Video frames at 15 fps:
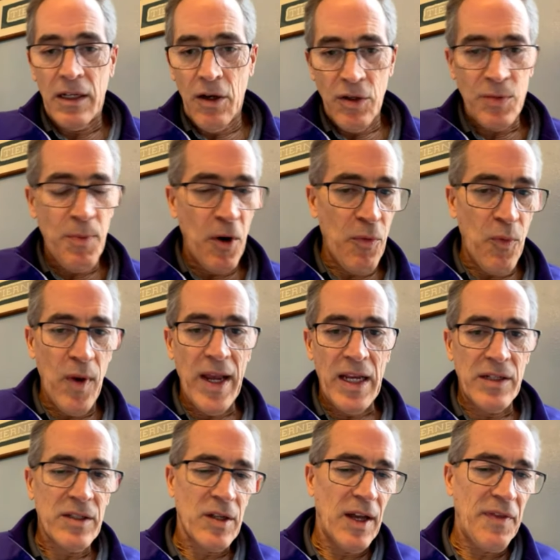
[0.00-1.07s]
goes both
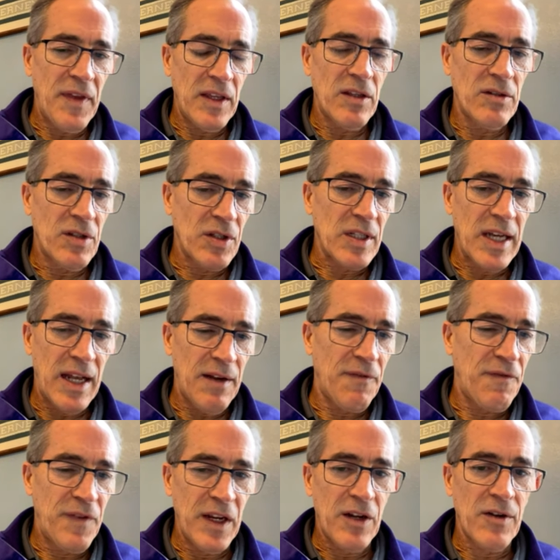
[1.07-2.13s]
ways. So I think you just got to
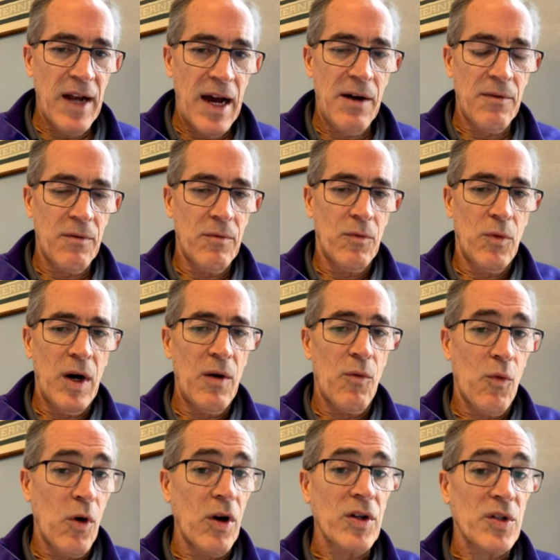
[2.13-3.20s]
figure out what
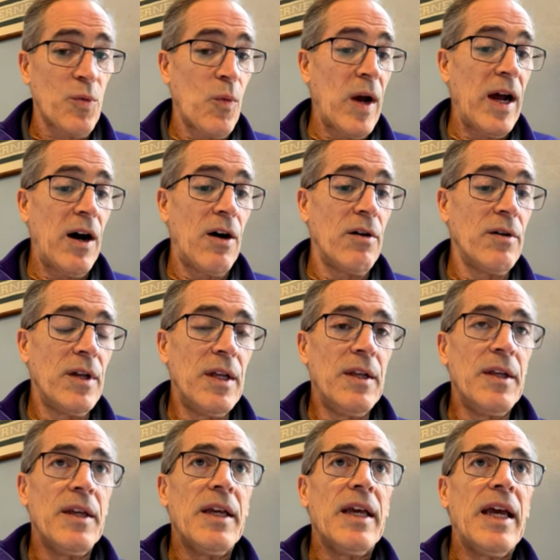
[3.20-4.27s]
works well
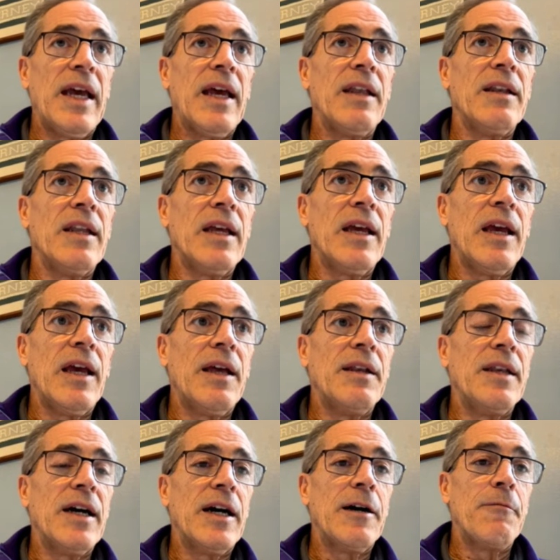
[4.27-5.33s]
and
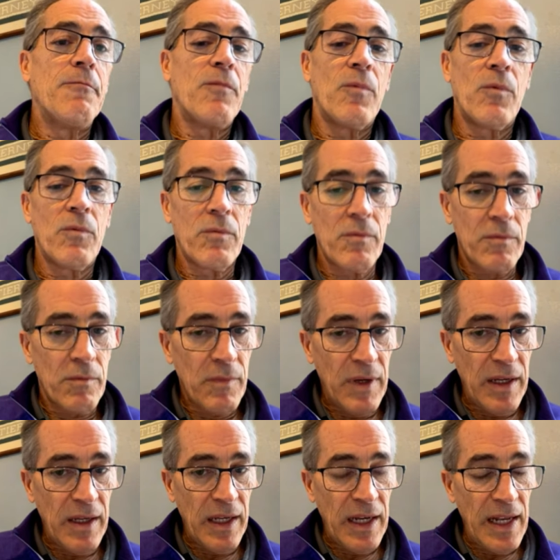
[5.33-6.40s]
how
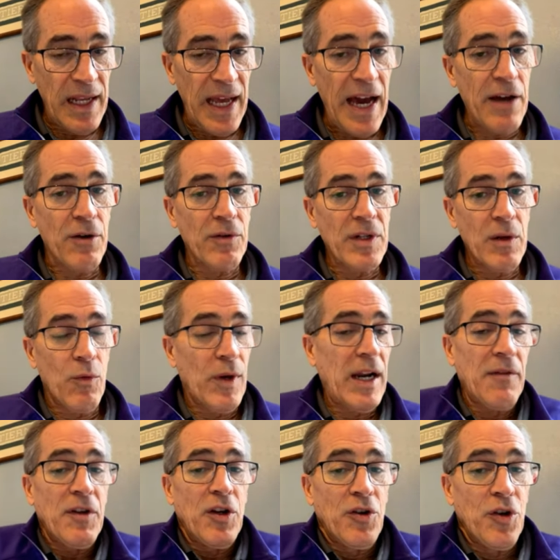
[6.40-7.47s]
to,
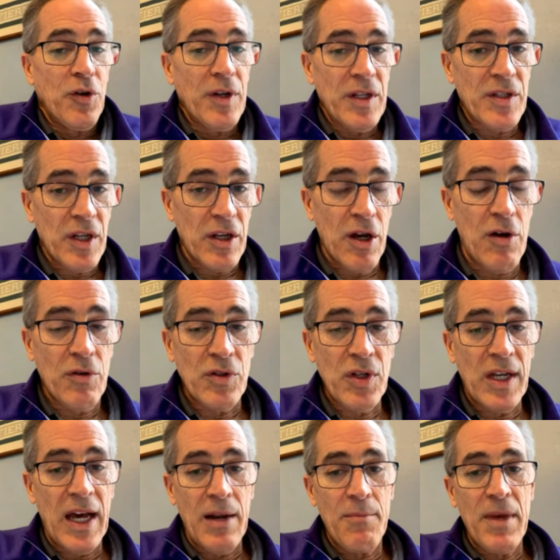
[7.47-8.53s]
whatever you're doing as a coach, you
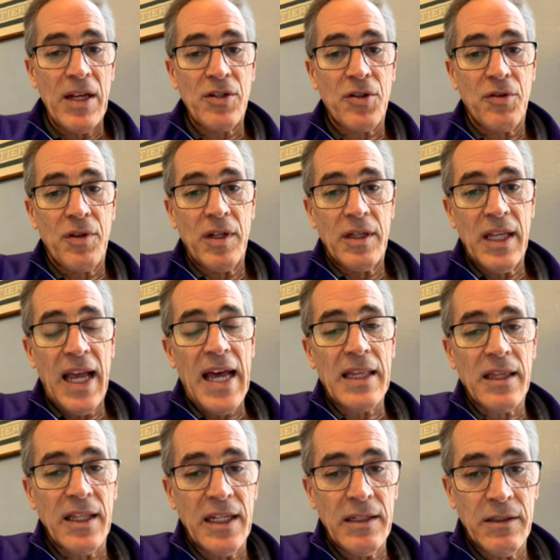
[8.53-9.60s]
got to make sure that the
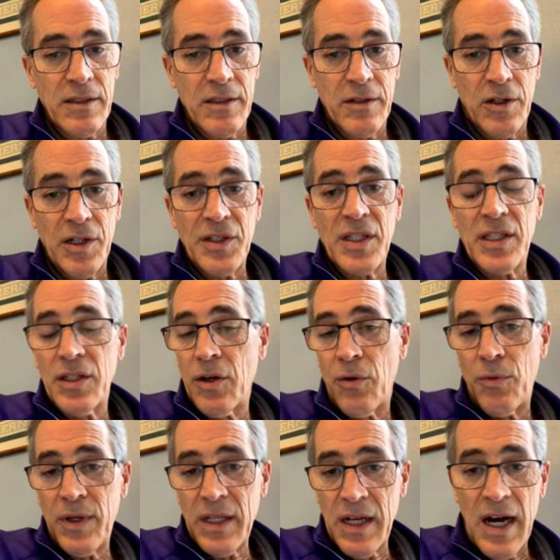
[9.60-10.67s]
athletes are instilled
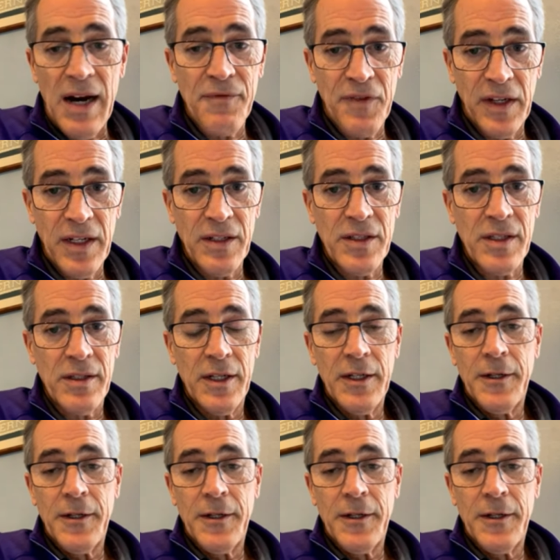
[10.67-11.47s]
with confidence